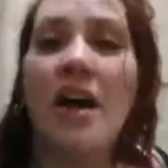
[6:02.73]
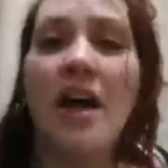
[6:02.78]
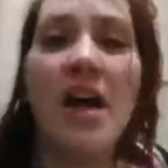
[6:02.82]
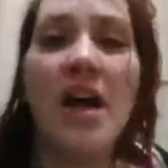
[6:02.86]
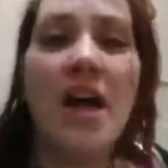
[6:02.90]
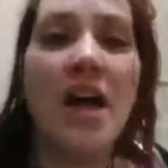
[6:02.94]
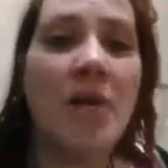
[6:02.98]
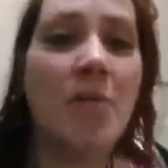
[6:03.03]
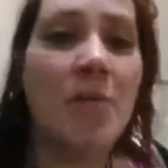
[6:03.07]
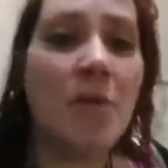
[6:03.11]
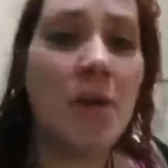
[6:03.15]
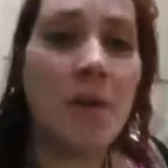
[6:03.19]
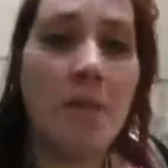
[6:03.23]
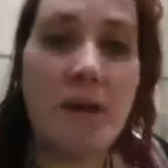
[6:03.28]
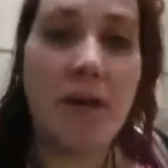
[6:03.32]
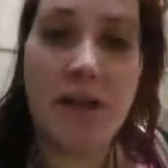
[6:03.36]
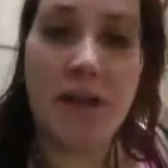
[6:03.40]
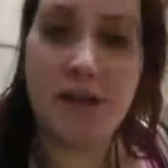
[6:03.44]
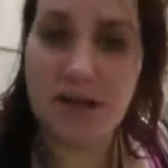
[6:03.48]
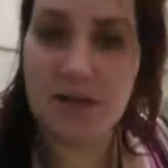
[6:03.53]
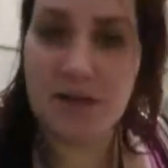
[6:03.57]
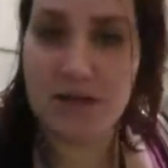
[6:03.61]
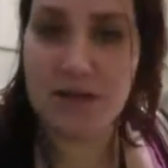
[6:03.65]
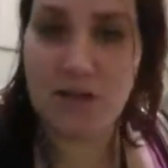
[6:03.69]
camera
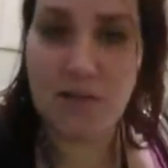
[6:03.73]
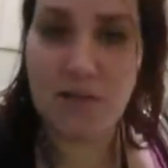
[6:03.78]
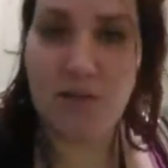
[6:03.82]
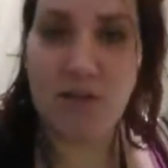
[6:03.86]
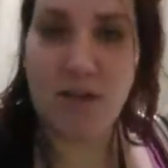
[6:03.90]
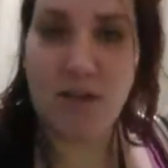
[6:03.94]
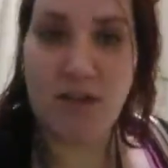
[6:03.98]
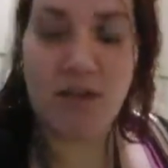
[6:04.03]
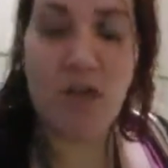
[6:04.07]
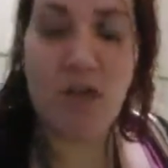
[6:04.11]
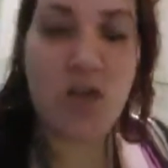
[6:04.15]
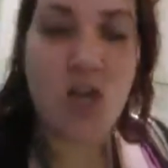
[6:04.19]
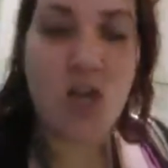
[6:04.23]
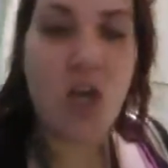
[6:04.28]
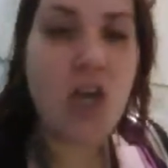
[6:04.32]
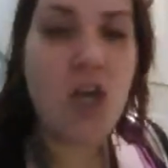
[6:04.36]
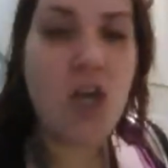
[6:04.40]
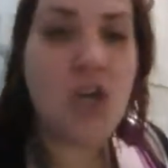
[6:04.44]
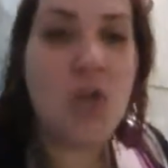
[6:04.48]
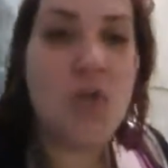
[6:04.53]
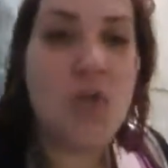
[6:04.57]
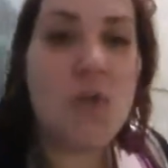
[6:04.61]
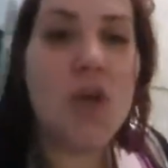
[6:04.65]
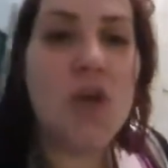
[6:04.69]
about someone.
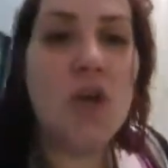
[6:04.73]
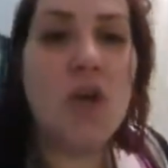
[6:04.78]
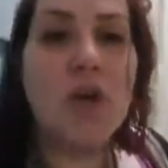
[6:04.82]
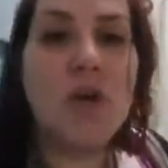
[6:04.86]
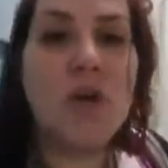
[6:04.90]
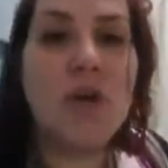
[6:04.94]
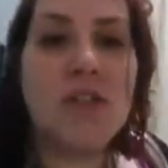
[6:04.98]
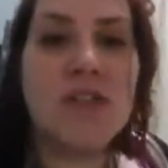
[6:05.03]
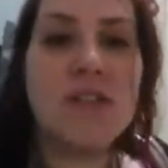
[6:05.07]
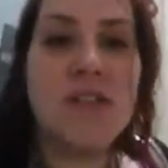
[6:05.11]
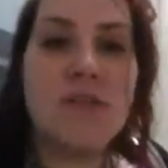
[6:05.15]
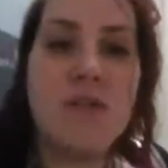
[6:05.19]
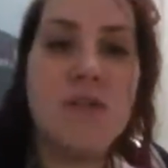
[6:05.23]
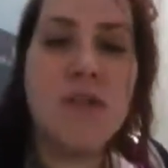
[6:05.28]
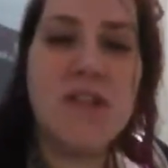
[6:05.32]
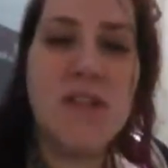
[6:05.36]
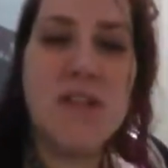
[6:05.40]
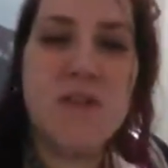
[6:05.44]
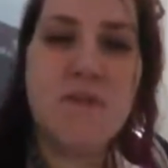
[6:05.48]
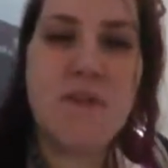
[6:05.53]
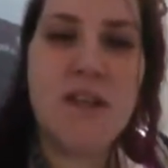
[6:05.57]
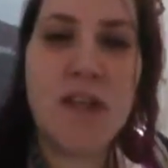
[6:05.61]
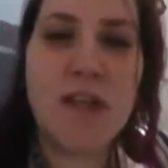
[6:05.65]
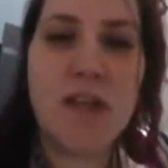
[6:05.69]
You can hurt
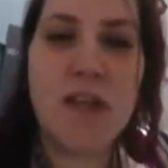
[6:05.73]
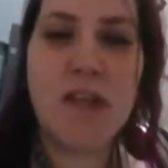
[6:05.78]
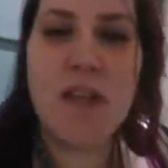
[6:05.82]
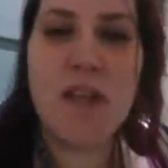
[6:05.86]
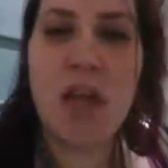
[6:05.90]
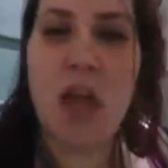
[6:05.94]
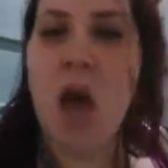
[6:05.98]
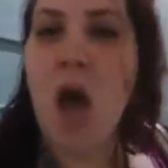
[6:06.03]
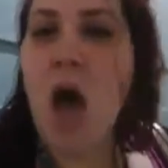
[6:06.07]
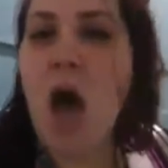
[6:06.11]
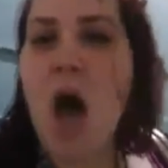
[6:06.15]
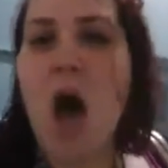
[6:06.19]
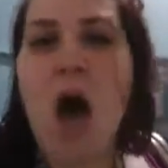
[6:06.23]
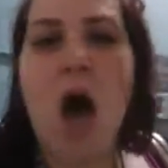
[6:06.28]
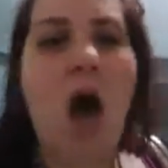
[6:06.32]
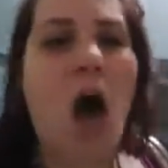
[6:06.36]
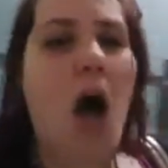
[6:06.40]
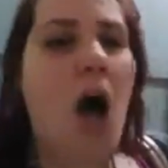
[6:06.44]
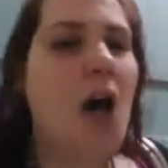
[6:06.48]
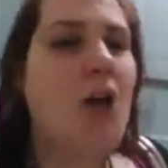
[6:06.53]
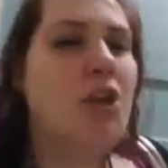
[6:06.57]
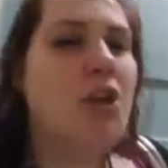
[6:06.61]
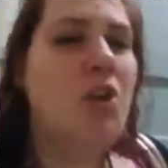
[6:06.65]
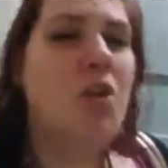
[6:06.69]
someone's feeling
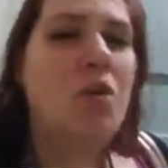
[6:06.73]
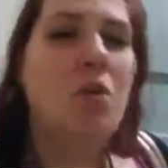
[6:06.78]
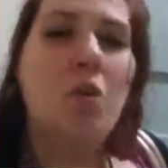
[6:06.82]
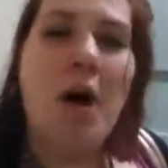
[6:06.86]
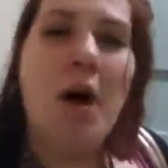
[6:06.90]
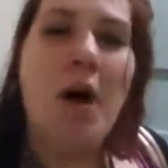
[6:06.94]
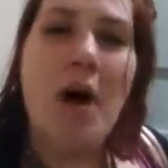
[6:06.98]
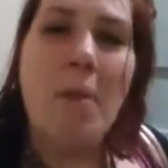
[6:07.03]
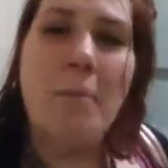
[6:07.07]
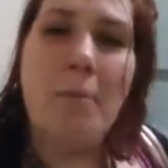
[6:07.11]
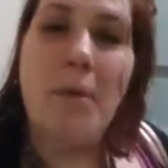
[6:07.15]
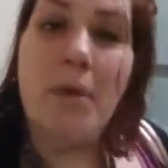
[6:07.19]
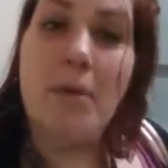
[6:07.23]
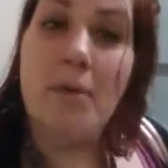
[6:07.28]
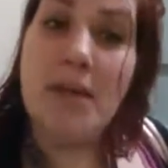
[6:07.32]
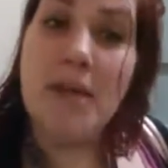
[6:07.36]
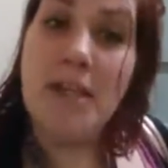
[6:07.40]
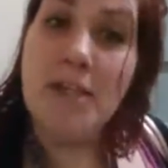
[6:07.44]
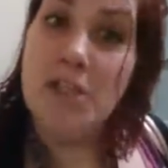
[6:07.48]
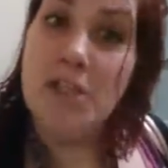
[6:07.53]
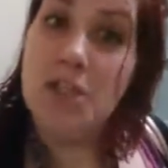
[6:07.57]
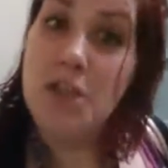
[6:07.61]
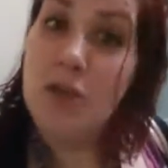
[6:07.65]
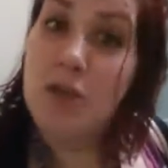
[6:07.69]
all you want, but when
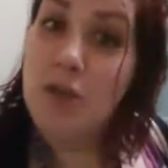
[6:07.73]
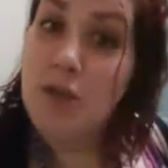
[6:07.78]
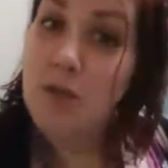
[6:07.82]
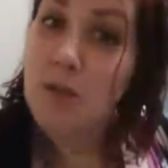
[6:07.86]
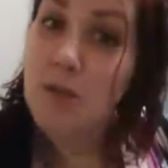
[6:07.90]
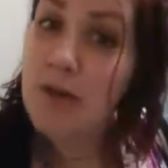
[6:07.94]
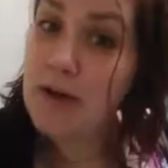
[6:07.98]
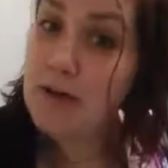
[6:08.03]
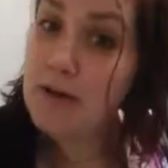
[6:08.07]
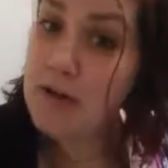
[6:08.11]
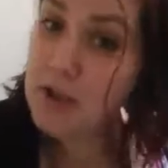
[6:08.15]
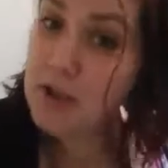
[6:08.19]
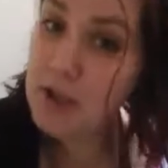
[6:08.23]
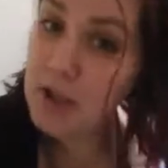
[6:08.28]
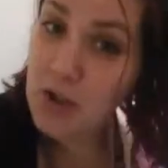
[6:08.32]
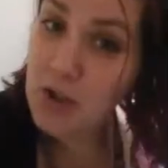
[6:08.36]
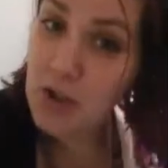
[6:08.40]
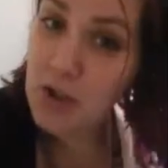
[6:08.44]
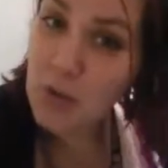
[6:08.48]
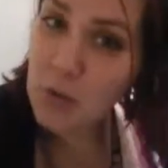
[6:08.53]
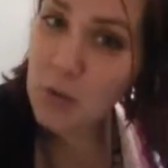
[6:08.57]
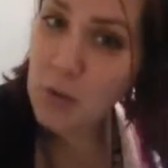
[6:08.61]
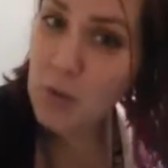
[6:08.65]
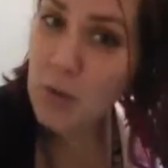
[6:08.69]
it's turned around on
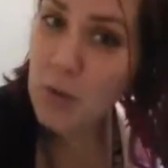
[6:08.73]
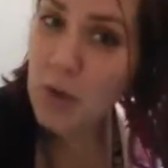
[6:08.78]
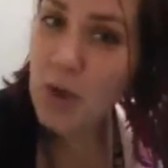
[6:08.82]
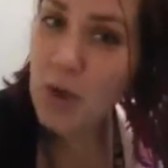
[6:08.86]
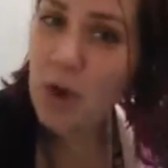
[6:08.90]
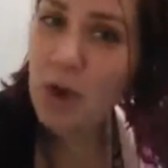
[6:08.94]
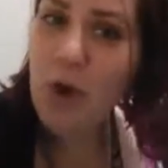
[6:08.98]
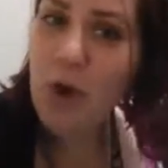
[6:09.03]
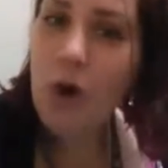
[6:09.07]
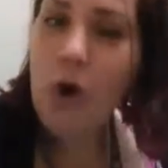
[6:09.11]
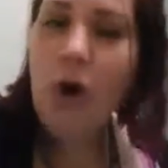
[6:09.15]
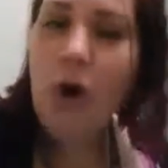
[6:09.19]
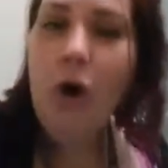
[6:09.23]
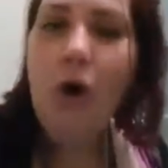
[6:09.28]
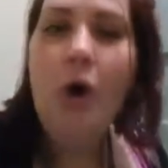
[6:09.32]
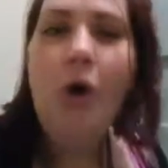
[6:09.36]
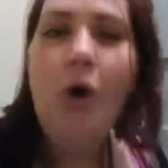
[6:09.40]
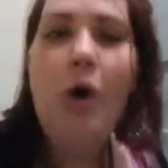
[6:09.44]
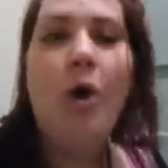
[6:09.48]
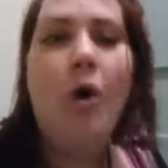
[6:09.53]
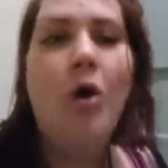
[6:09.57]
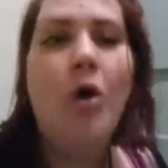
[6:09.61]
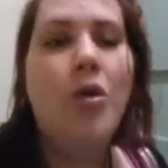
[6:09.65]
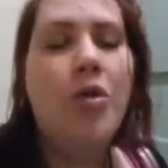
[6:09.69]
you,
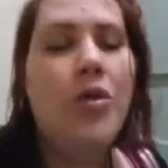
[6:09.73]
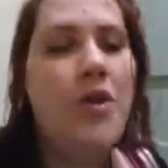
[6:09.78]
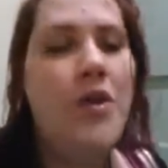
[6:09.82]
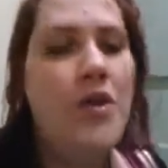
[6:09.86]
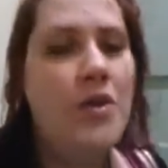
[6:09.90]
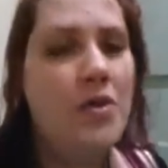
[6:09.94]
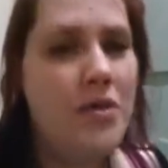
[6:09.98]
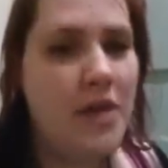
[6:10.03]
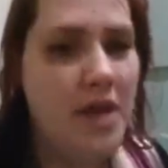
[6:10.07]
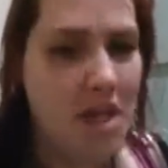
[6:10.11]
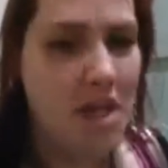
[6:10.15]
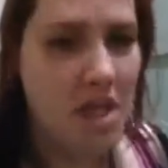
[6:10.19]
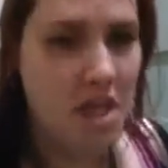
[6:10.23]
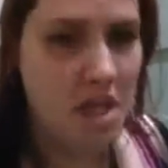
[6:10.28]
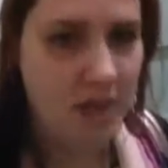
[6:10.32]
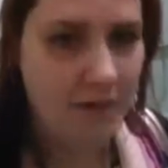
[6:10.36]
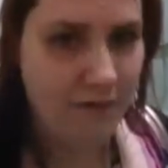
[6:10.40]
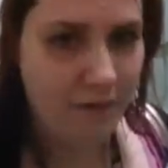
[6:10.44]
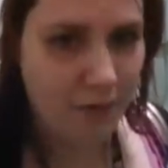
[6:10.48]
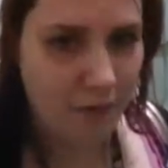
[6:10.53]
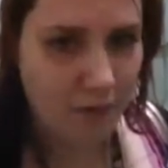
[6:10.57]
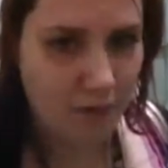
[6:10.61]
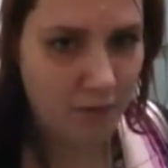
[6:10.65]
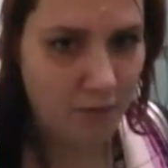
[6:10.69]
oh, they're the
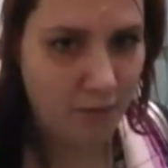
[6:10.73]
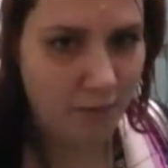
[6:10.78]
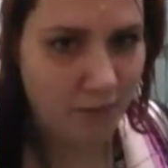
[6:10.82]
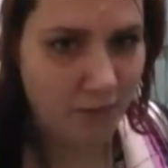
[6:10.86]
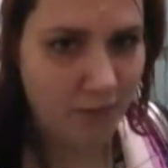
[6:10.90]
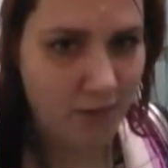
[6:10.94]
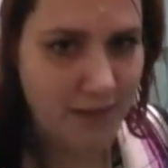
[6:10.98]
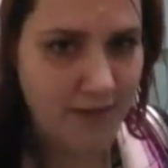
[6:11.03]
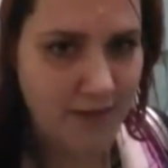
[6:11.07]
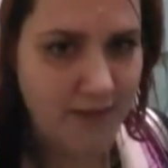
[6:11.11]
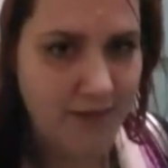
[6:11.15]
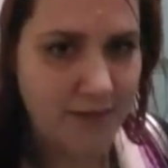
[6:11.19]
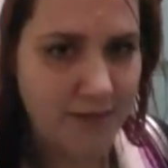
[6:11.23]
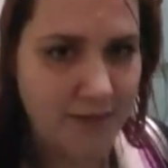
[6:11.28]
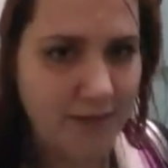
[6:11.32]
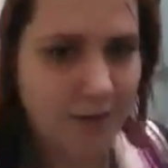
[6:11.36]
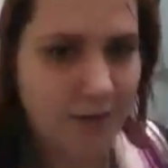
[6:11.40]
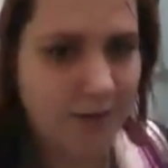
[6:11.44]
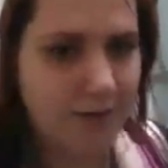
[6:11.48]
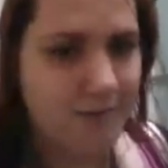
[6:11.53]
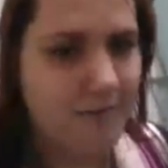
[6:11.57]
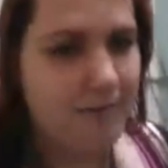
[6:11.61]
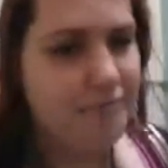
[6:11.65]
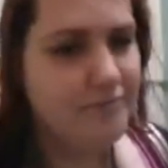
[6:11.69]
evil
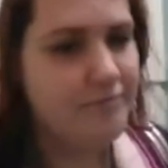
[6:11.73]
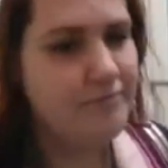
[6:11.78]
oppressor.